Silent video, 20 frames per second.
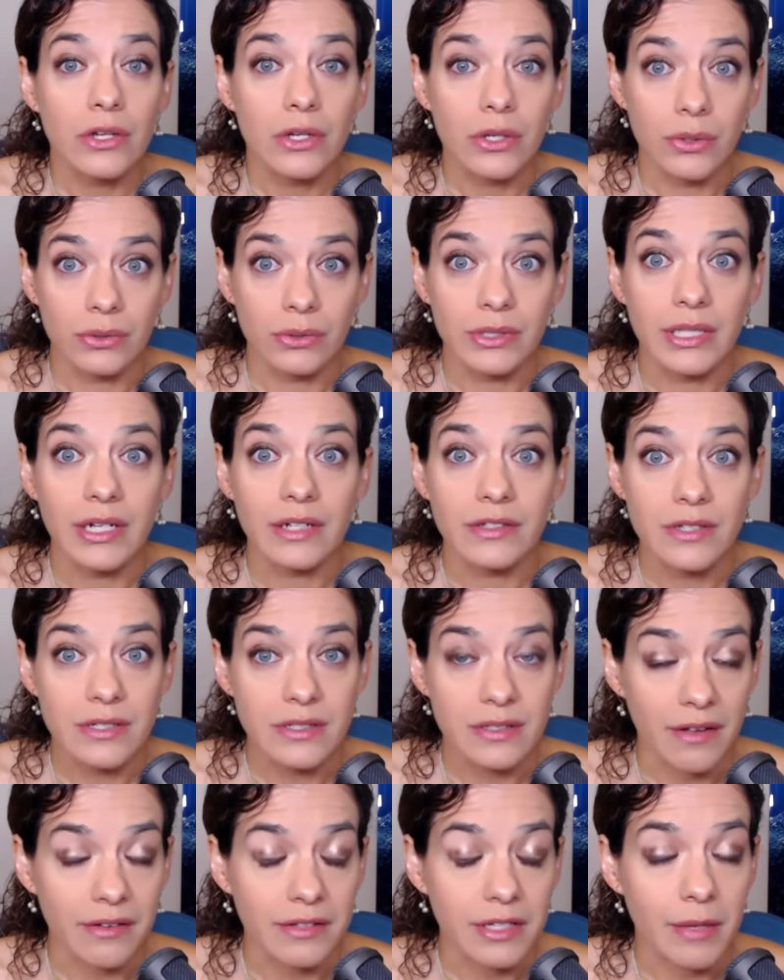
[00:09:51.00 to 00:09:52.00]
you'll need a
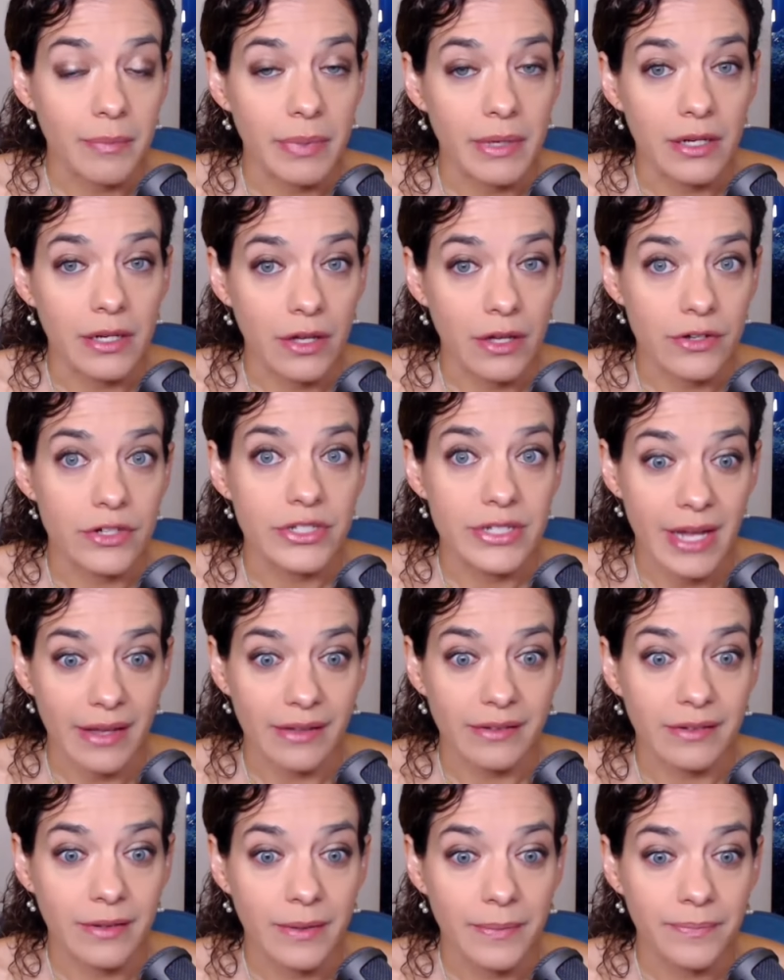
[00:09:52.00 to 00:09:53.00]
cystoscopy and other
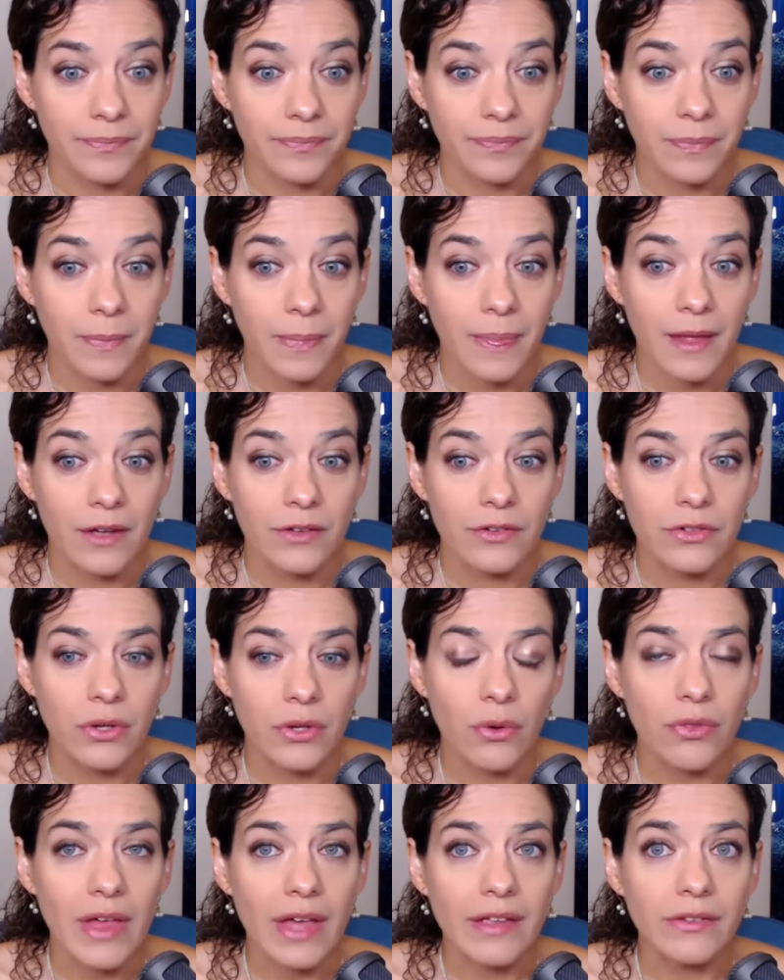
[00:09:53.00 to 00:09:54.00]
tests.
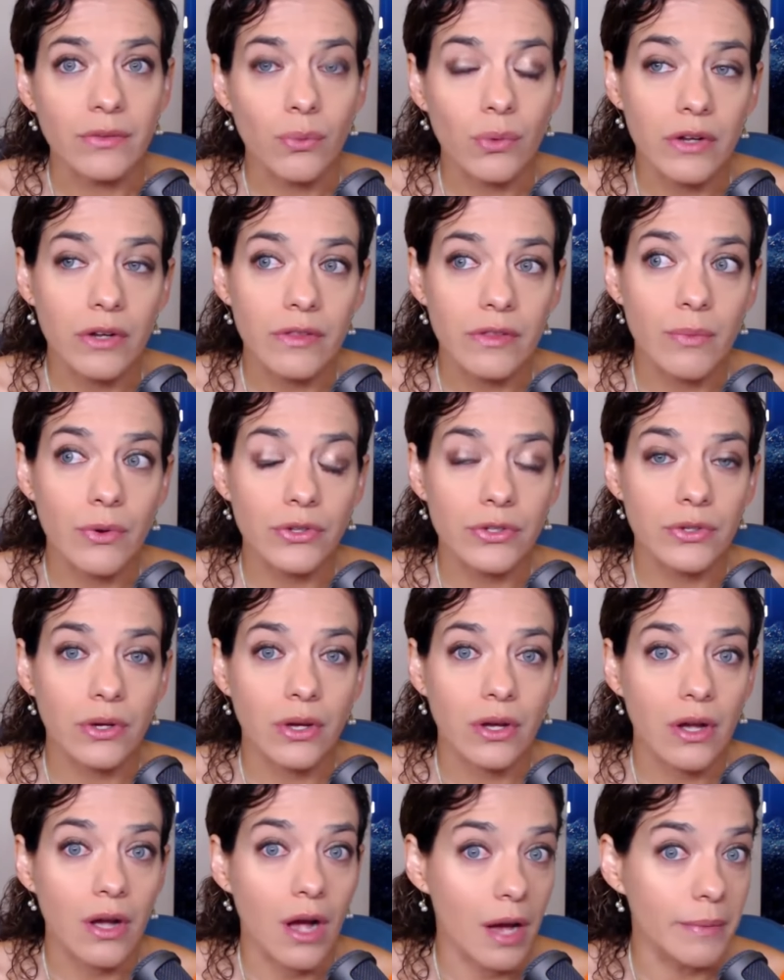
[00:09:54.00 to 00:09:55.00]
So that's one of the most
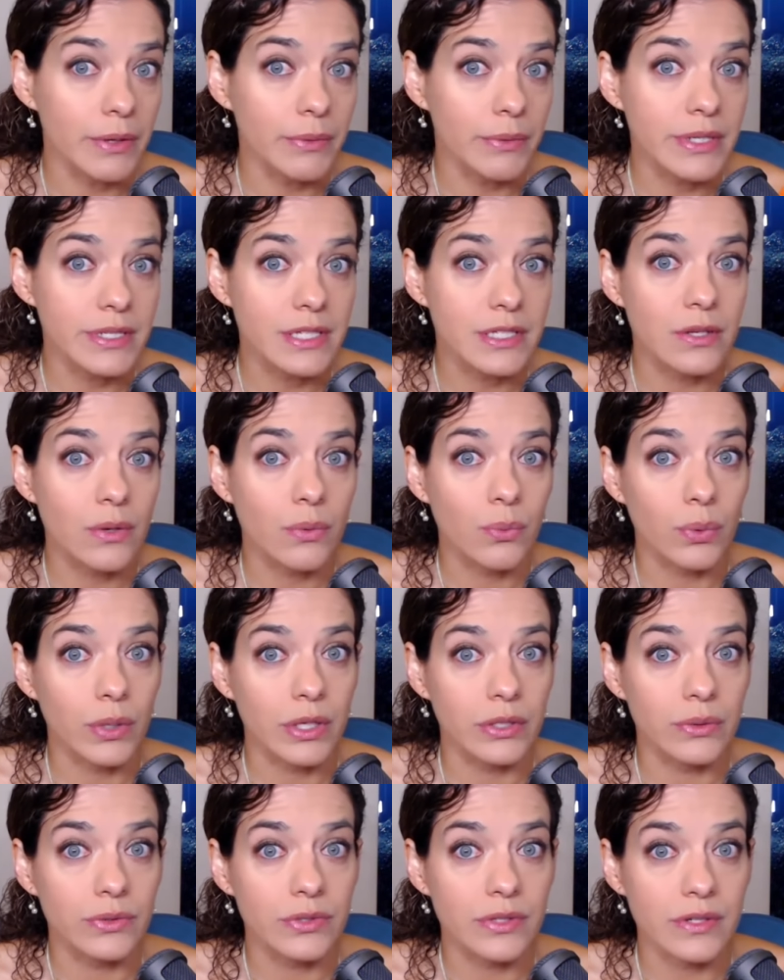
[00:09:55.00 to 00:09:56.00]
common reasons we
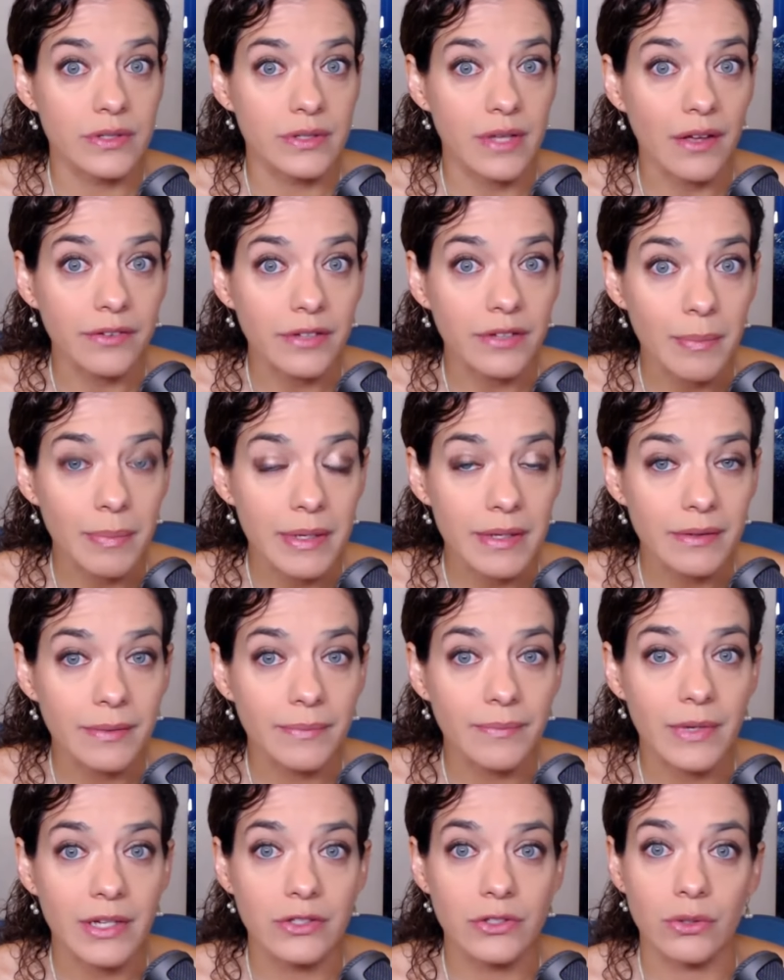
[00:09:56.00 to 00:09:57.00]
do cystoscopies,
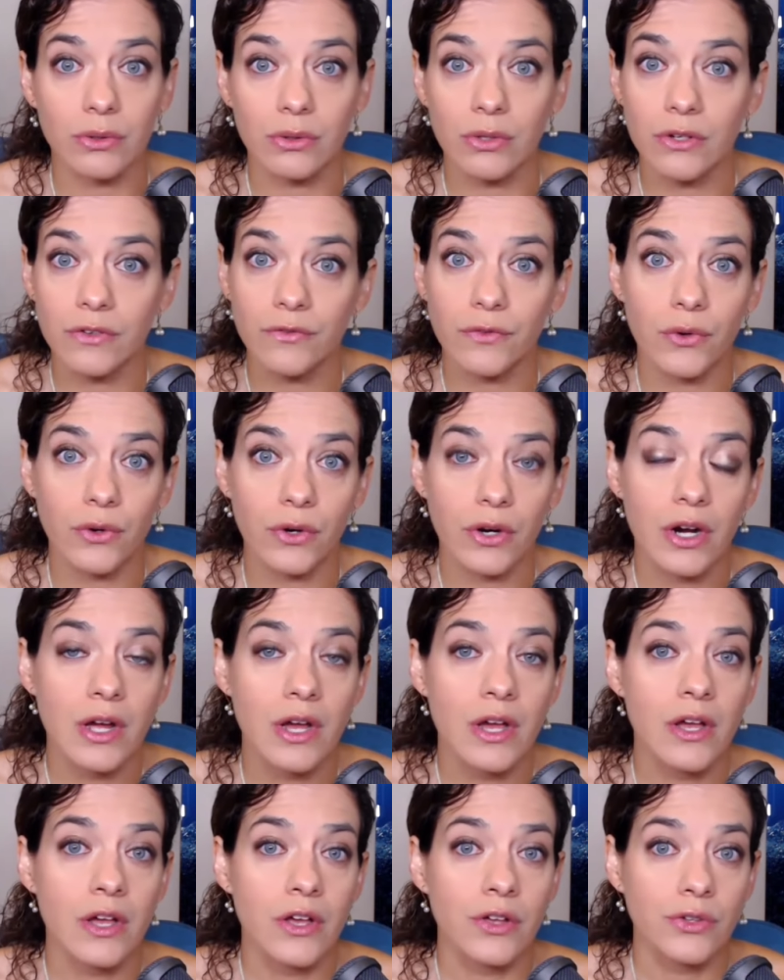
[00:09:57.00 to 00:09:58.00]
is to look for
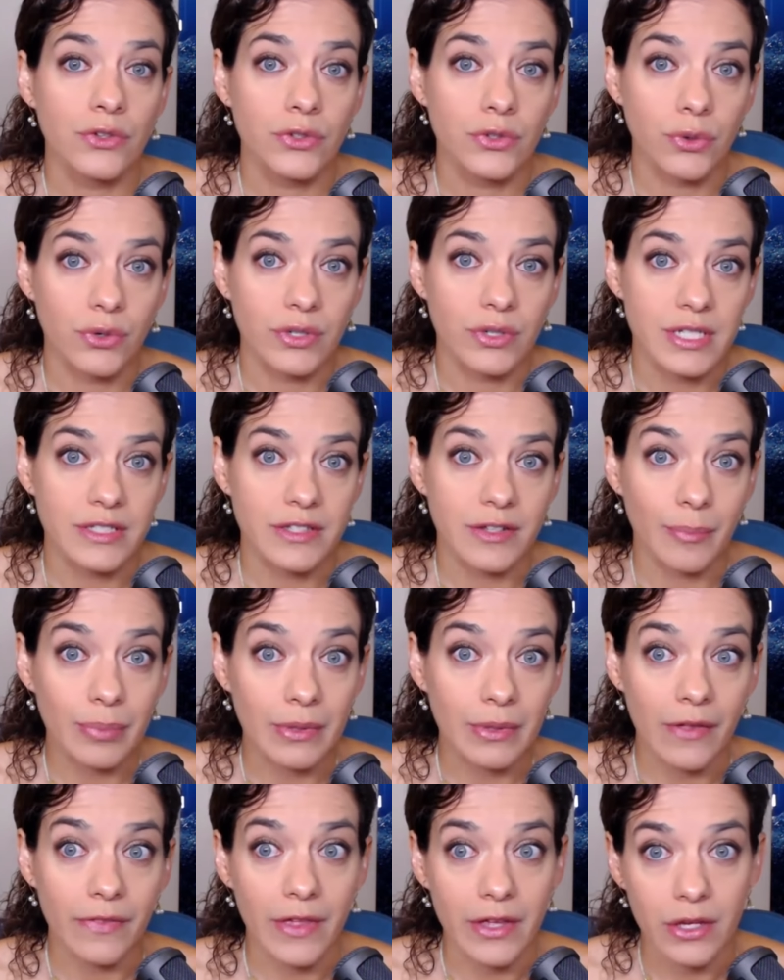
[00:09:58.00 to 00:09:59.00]
sources of
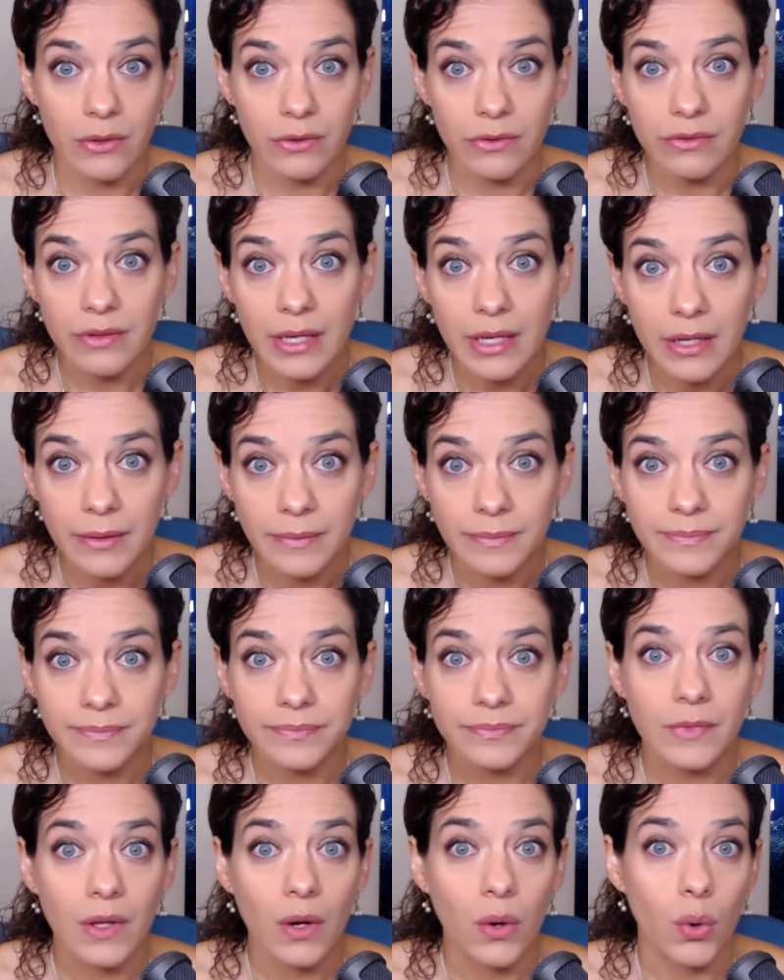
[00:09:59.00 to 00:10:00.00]
blood that you see
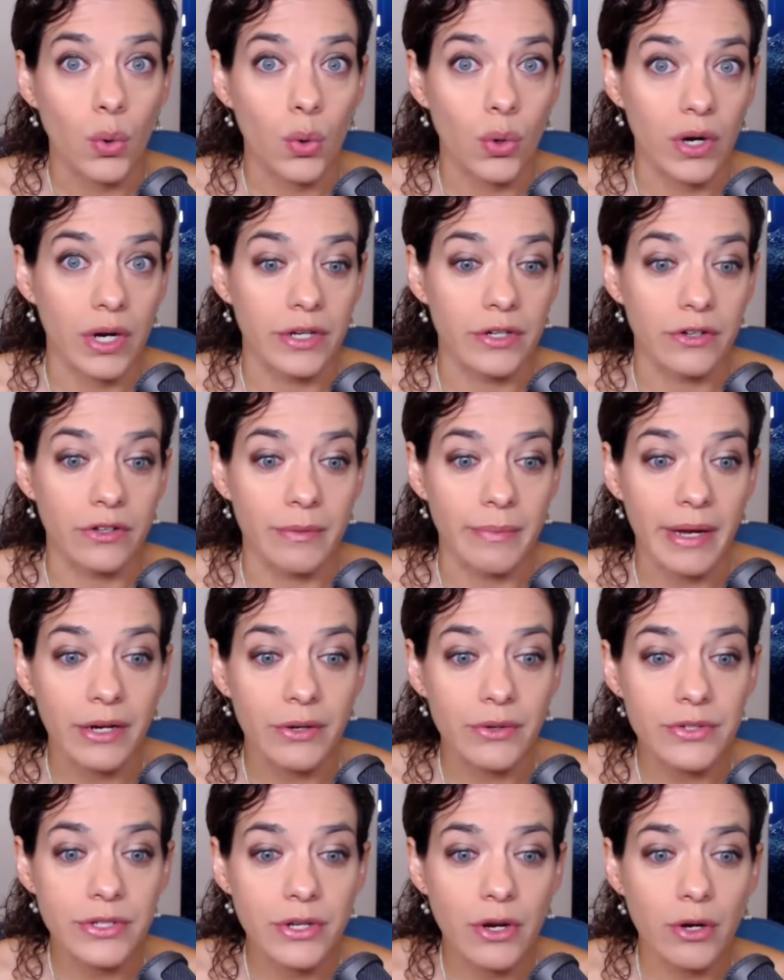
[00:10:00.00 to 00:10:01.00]
or under the
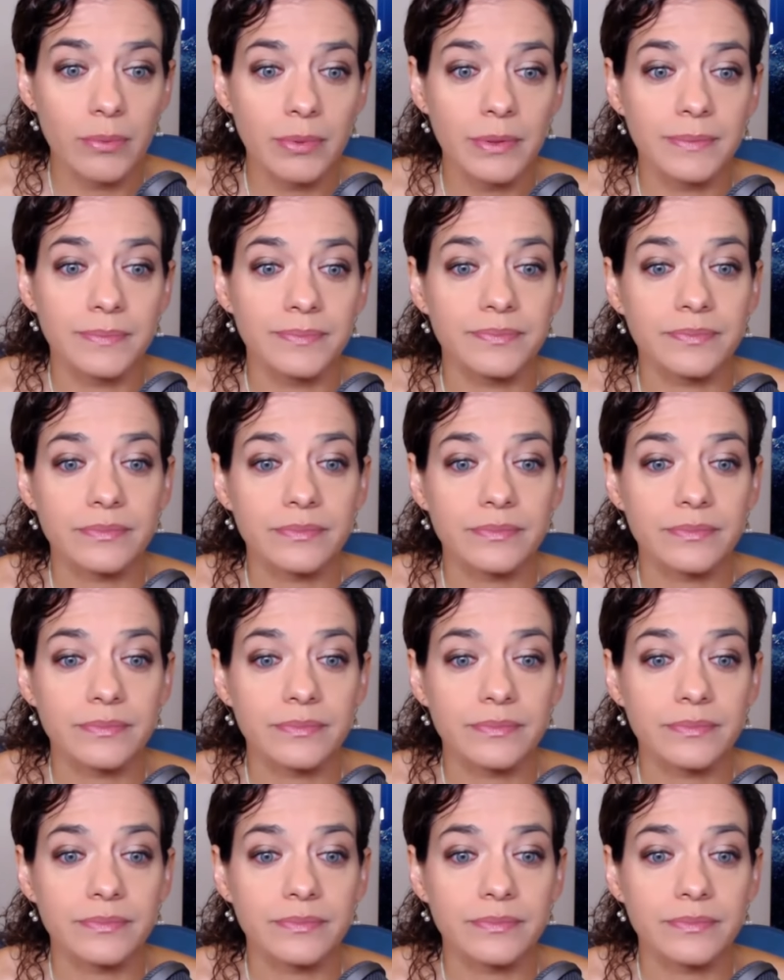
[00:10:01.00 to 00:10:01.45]
microscope.